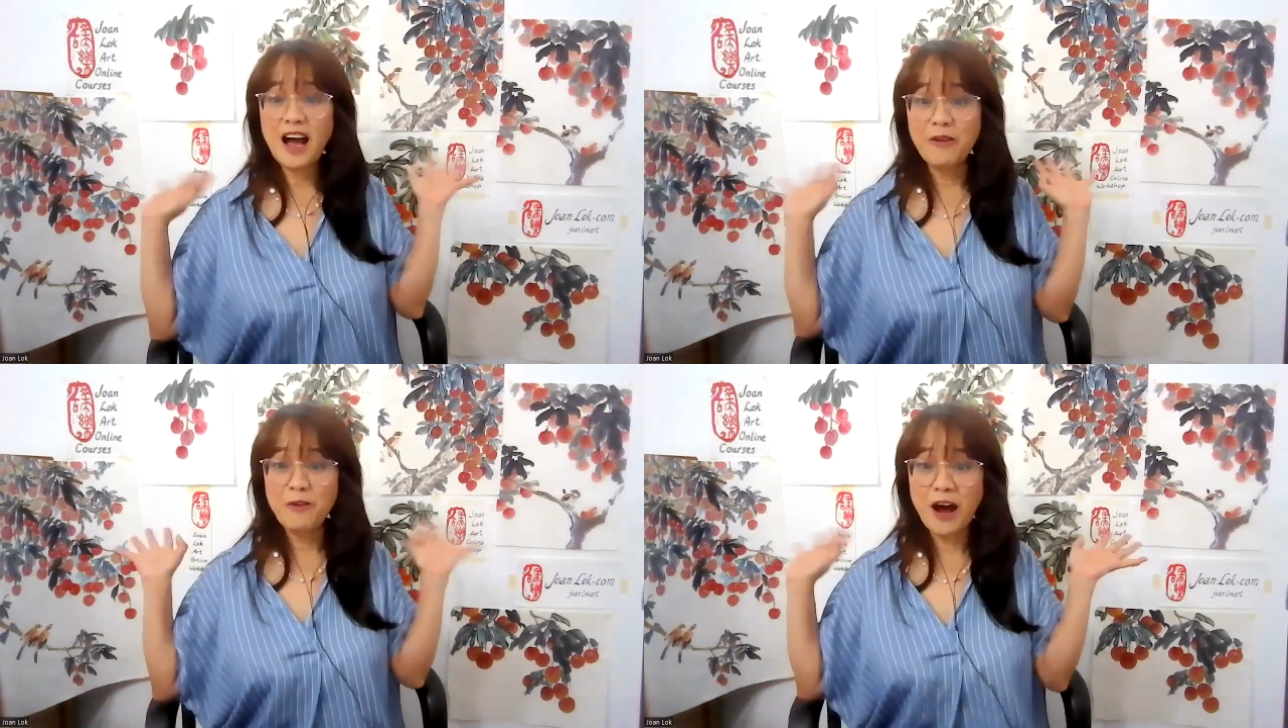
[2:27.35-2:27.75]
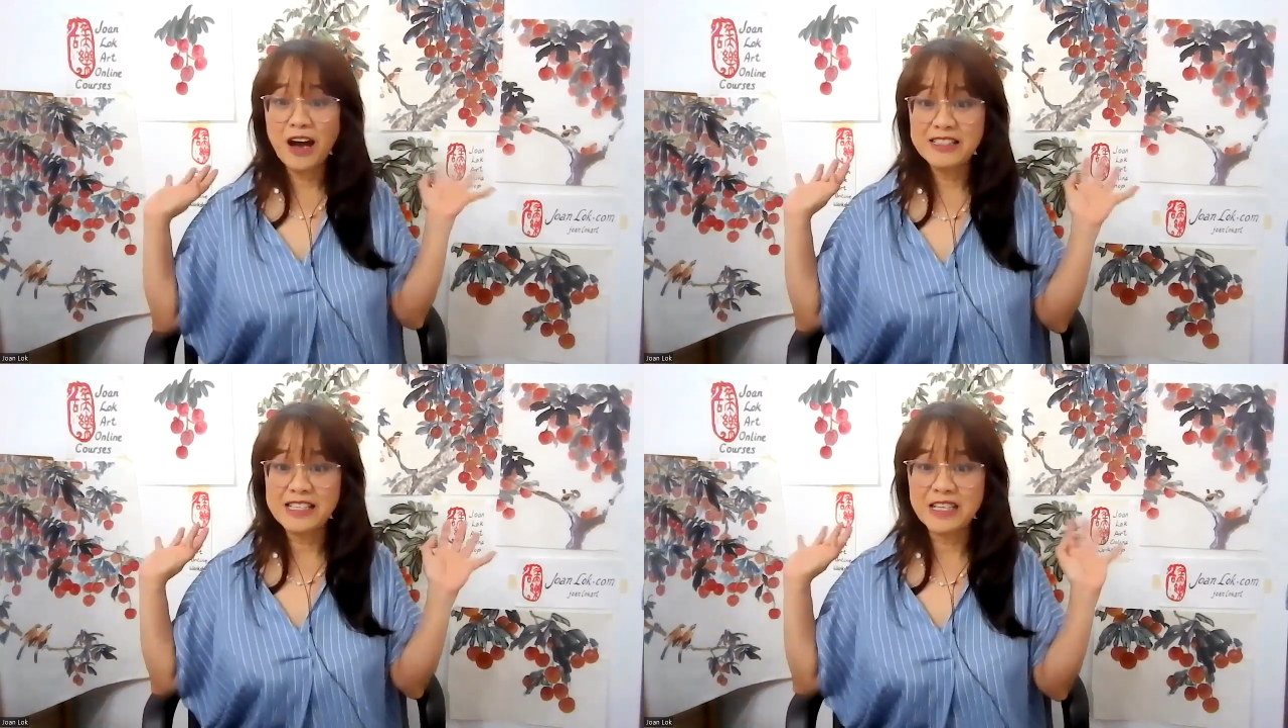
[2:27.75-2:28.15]

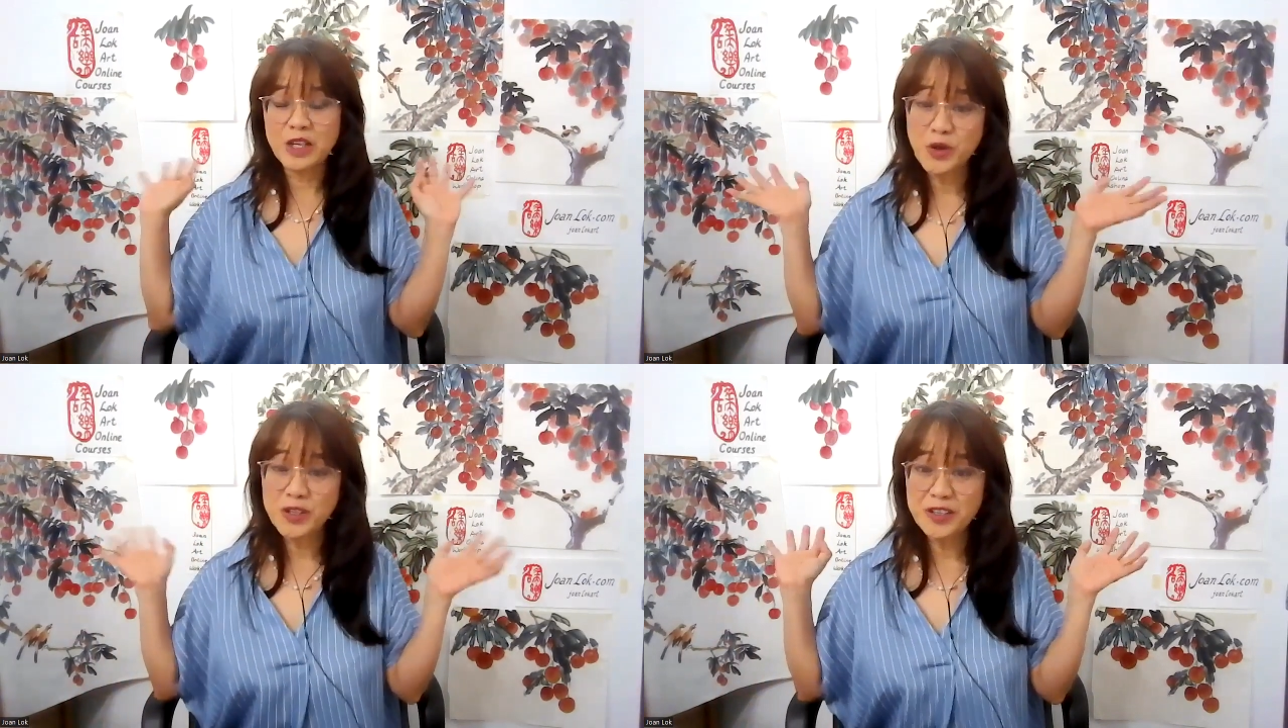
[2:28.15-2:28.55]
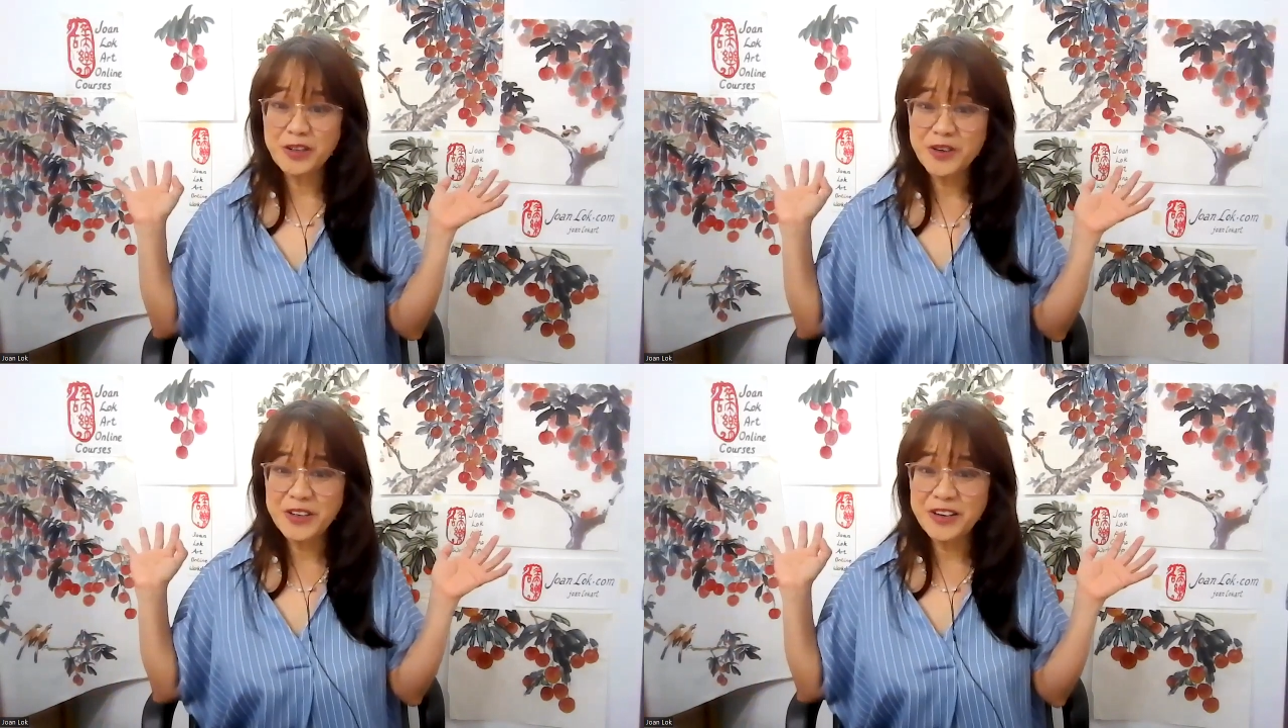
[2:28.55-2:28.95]
around the Lunar
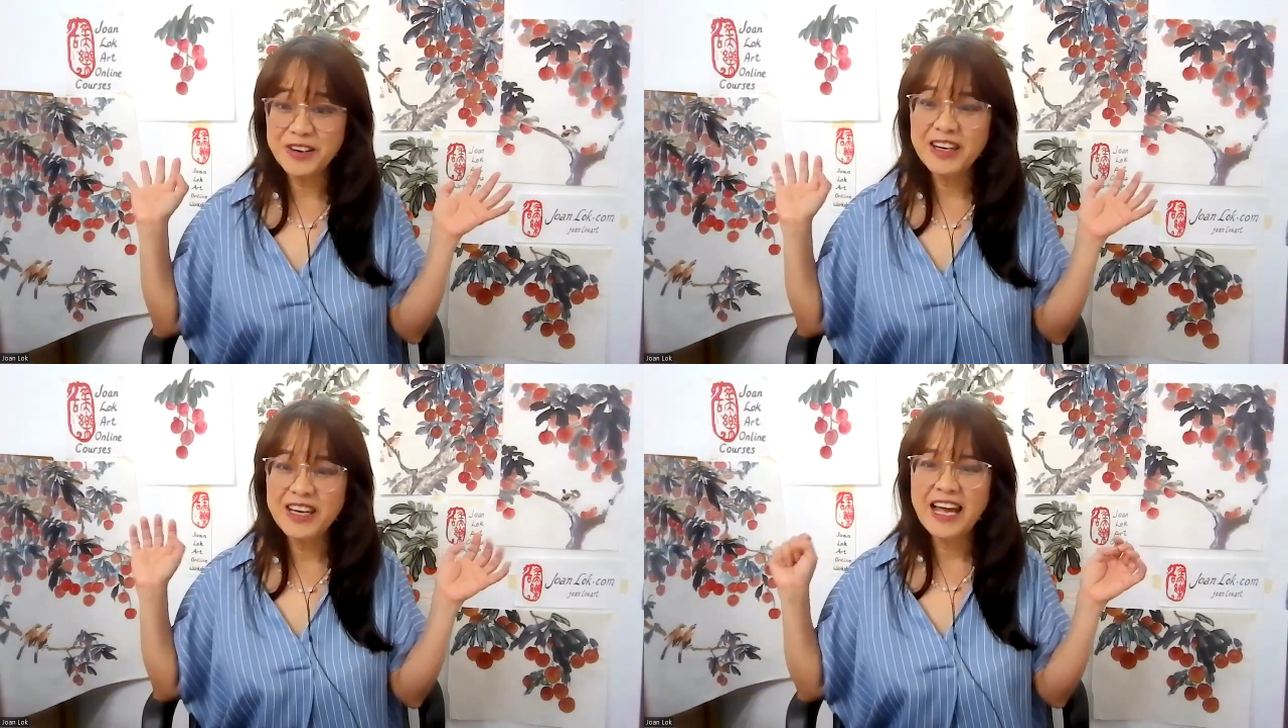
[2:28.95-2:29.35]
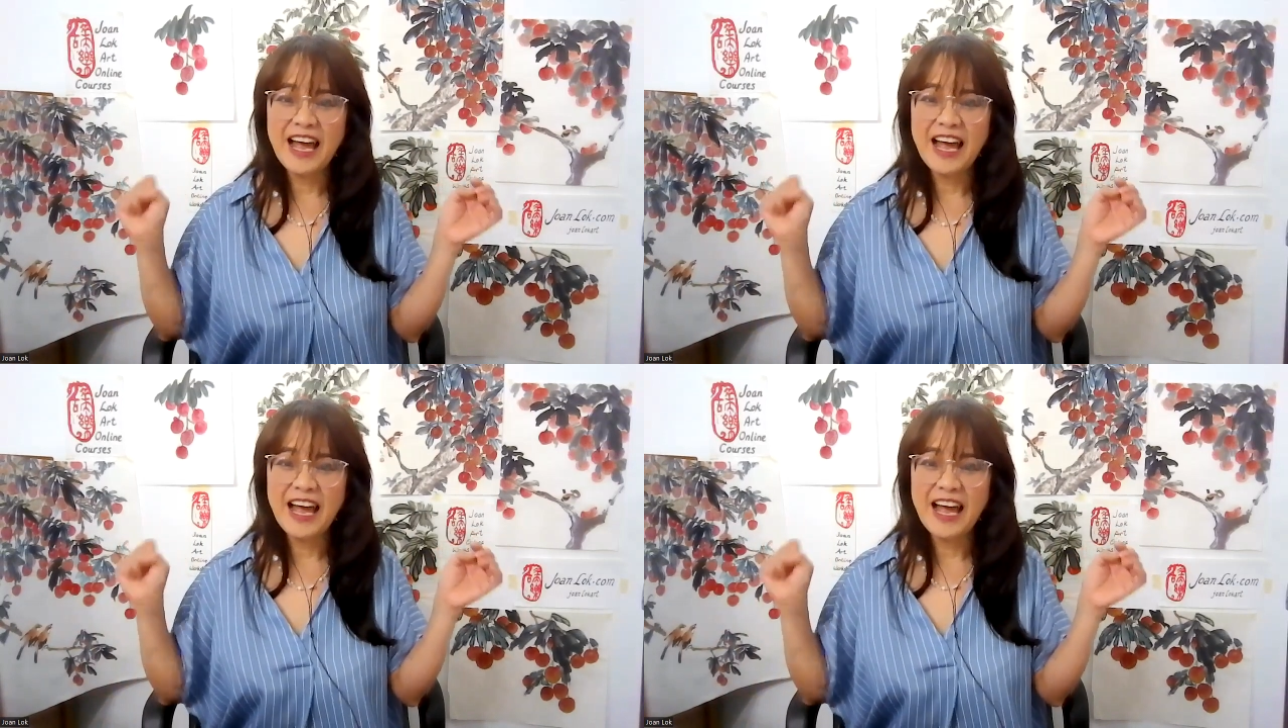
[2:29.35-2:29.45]
New Year,